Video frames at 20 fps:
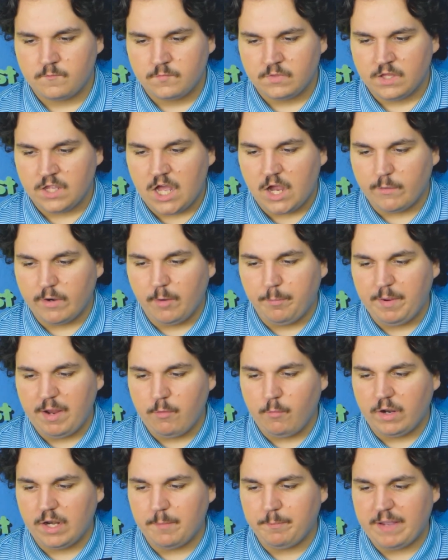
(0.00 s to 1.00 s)
A Real
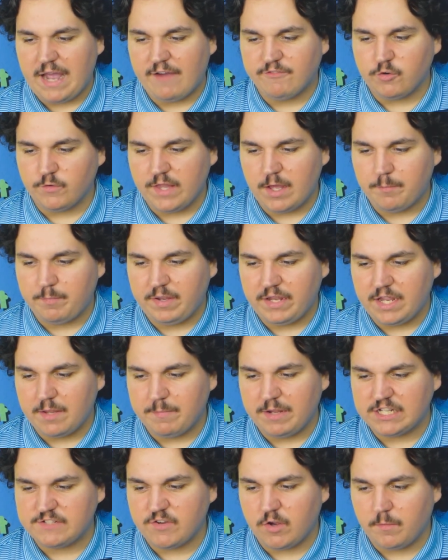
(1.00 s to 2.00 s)
Pain won a BAFTA without being in
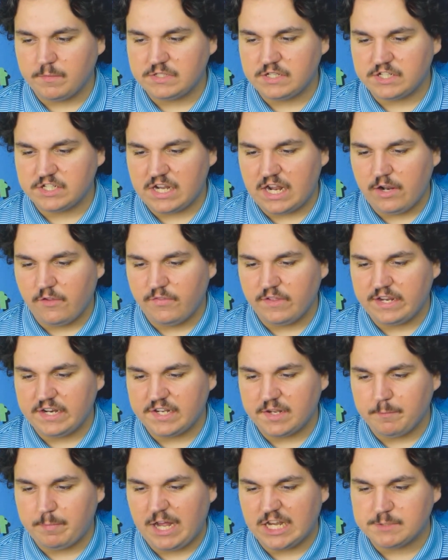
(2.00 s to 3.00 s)
Best Films. I don't think
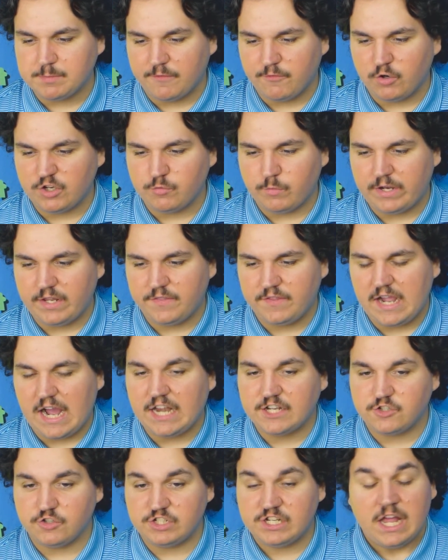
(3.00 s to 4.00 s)
it's impossible for it to win at the
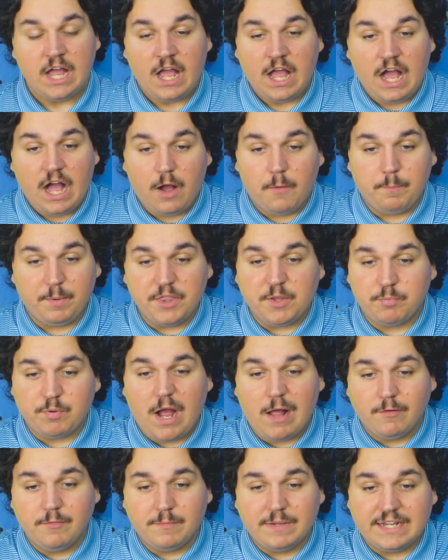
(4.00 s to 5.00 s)
Oscars. But the
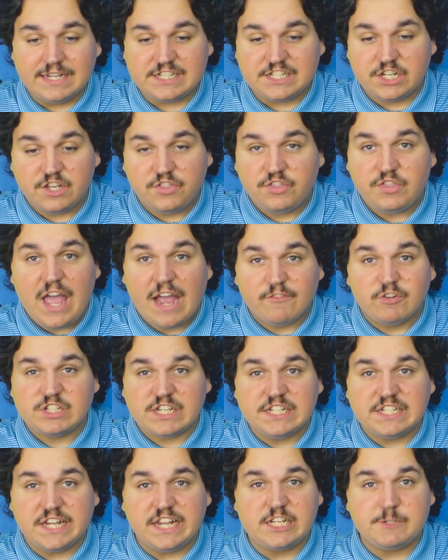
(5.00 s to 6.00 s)
problem is, ever
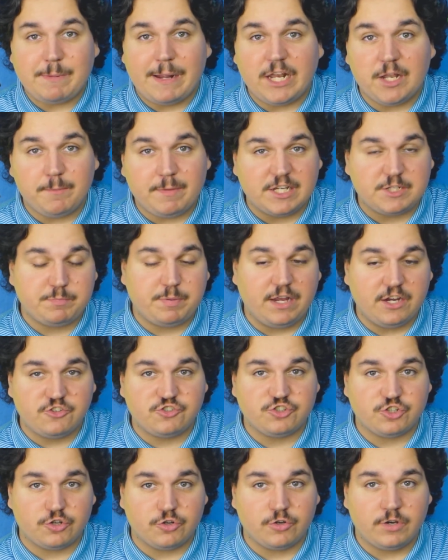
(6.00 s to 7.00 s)
since they expanded Best
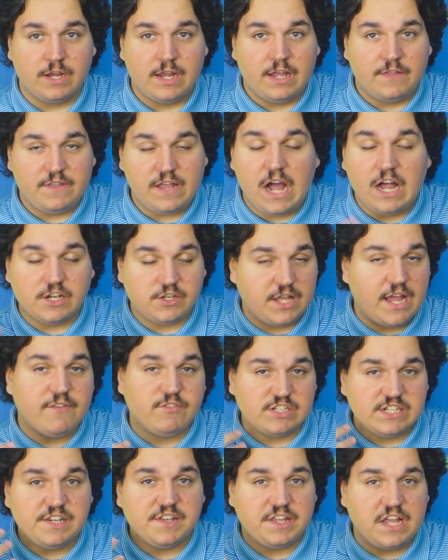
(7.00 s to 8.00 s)
Picture, ever
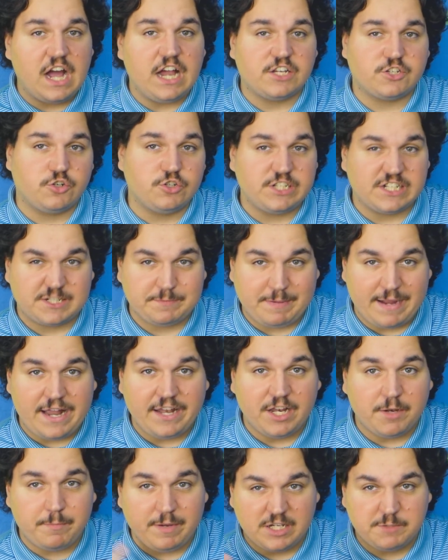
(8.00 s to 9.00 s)
since the Oscars
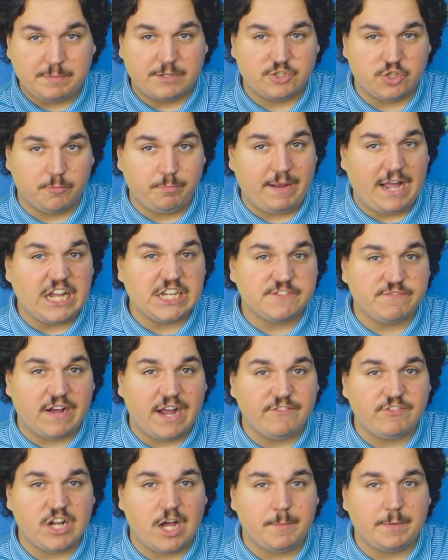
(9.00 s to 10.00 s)
expanded Best Picture past
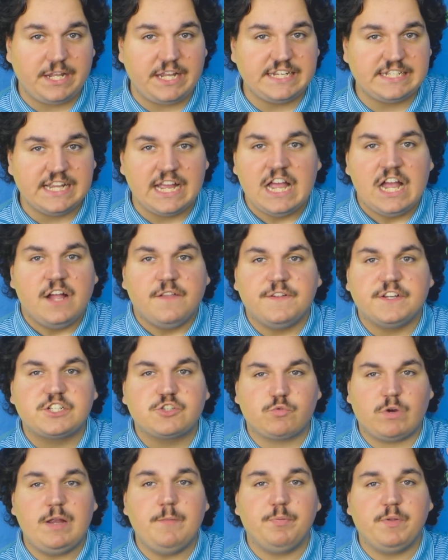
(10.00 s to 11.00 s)
5 nominees, the
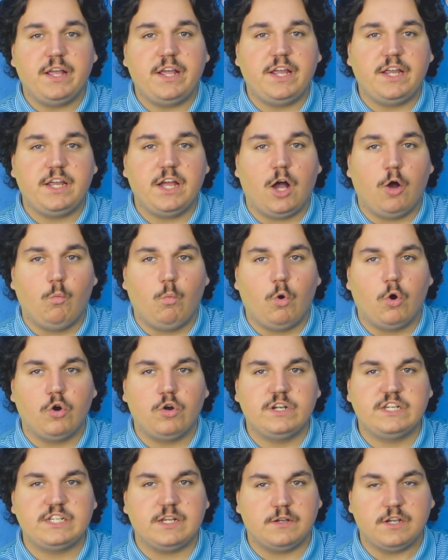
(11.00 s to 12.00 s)
Screenplay
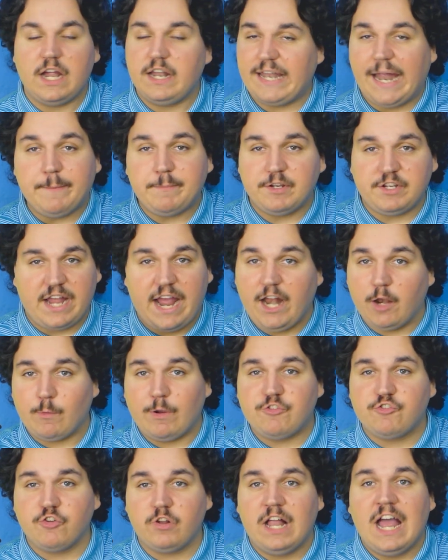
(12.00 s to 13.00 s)
Awards, adapted and
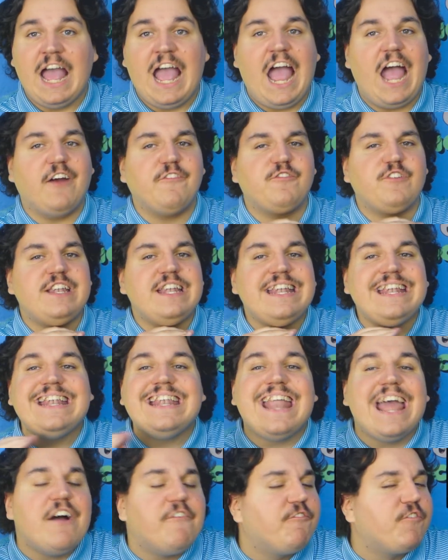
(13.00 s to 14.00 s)
original, have
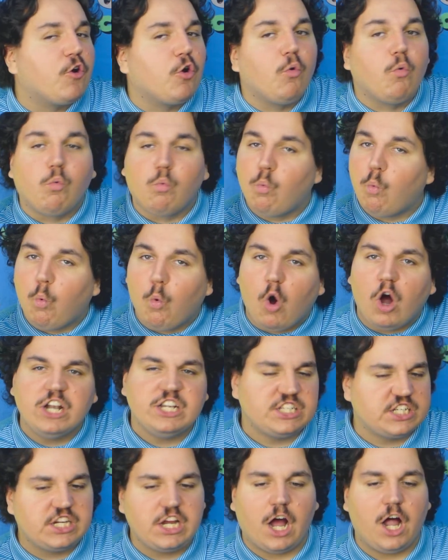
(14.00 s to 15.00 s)
never
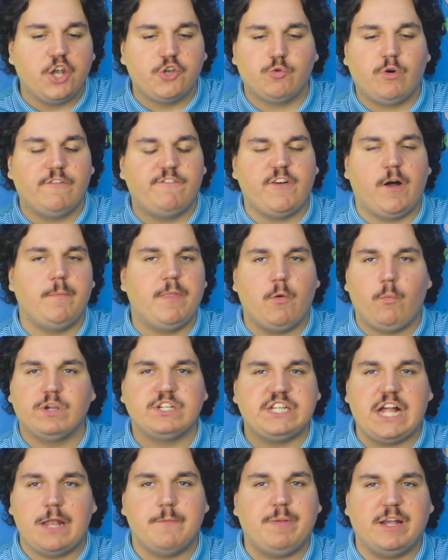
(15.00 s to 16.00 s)
once gone to a film that was
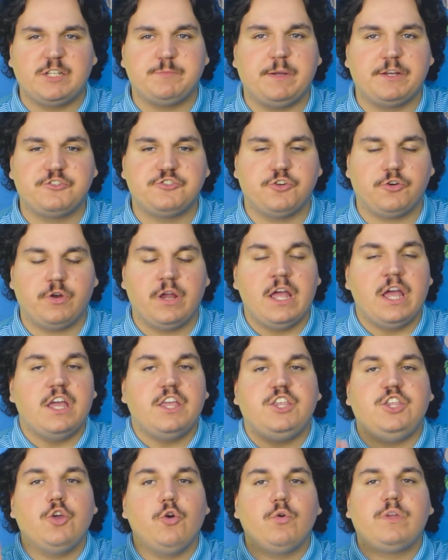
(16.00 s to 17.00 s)
not in Best Picture.
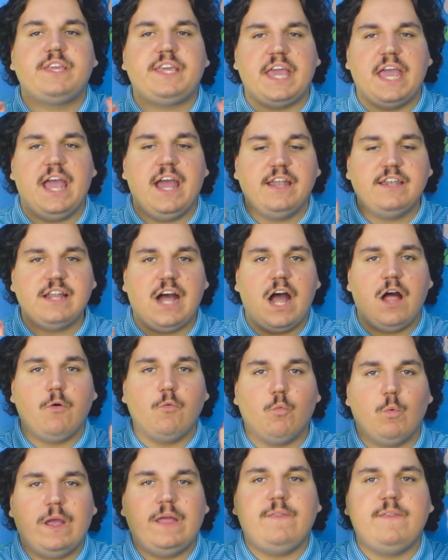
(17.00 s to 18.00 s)
You cannot
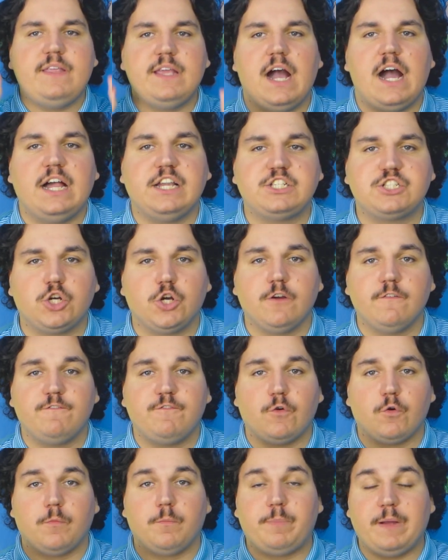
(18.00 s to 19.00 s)
win the Oscar
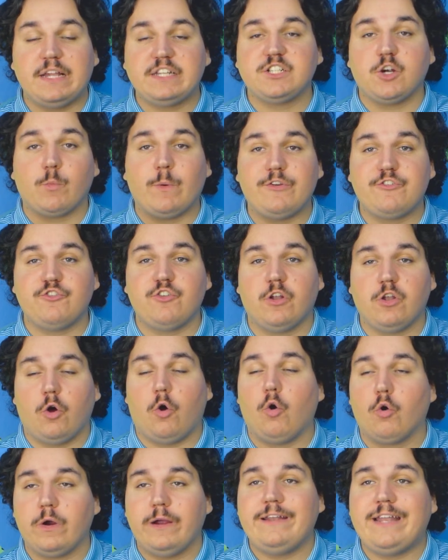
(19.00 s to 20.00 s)
for Best Original
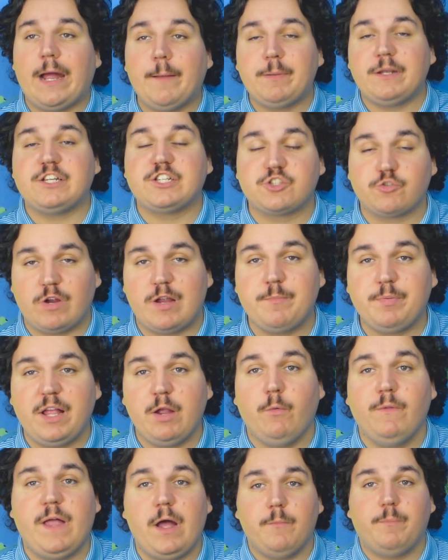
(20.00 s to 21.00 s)
or Adapted
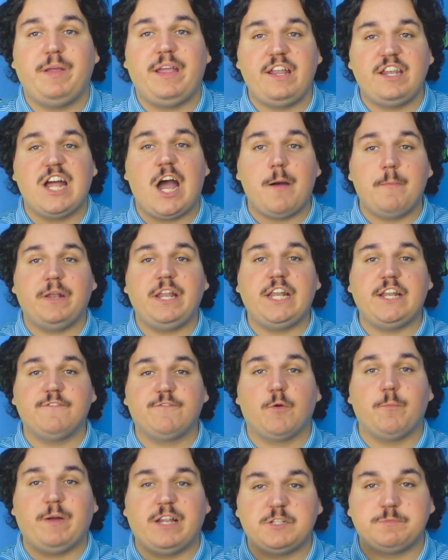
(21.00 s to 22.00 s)
Screenplay without being nominated
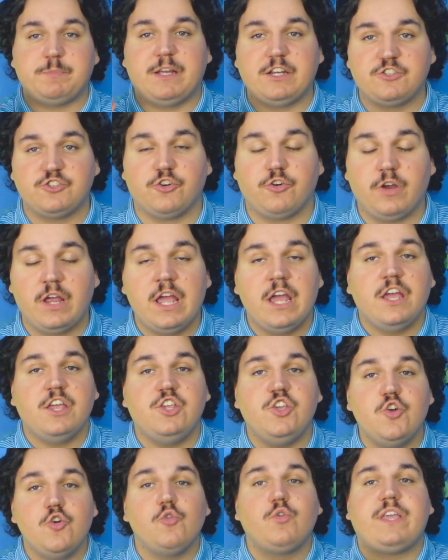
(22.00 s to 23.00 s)
for Best Picture.
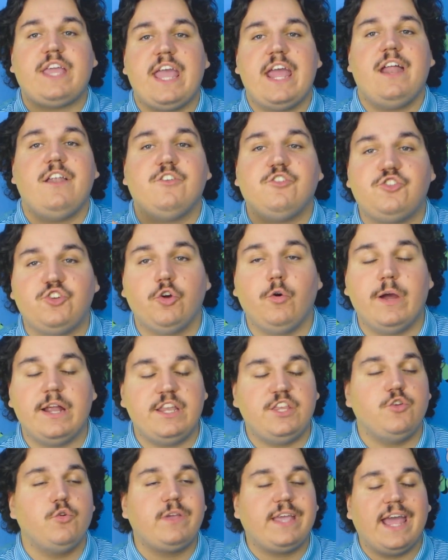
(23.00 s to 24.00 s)
You can't do it.
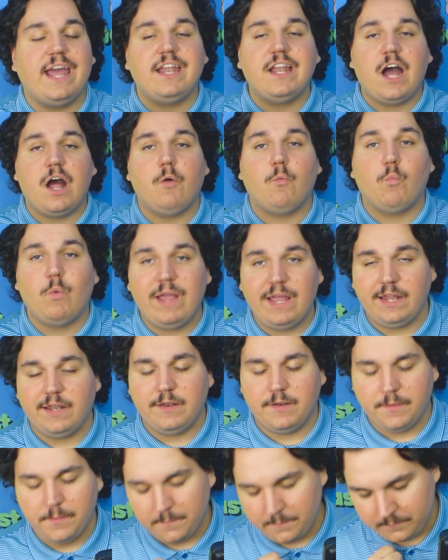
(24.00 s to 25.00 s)
You cannot
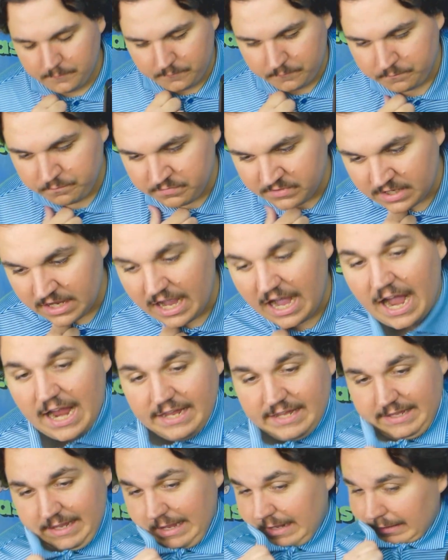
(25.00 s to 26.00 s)
win. I
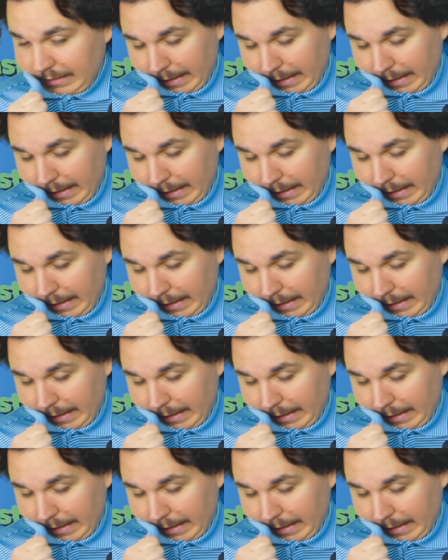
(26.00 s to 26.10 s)
can't,